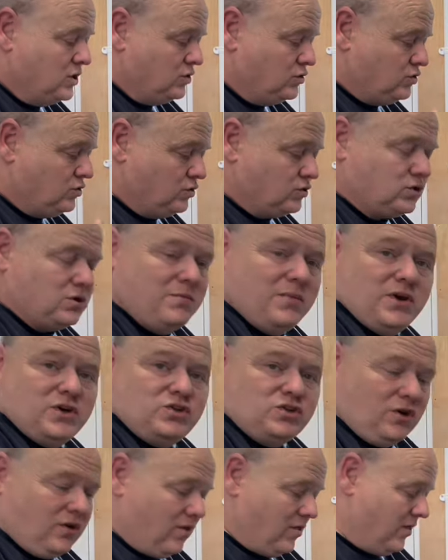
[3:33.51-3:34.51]
just to make
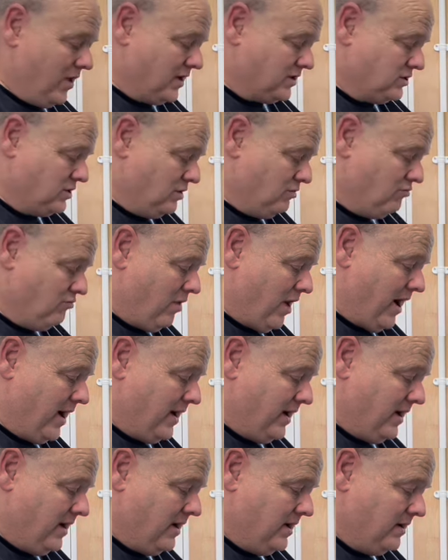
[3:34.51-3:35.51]
sure that that's the right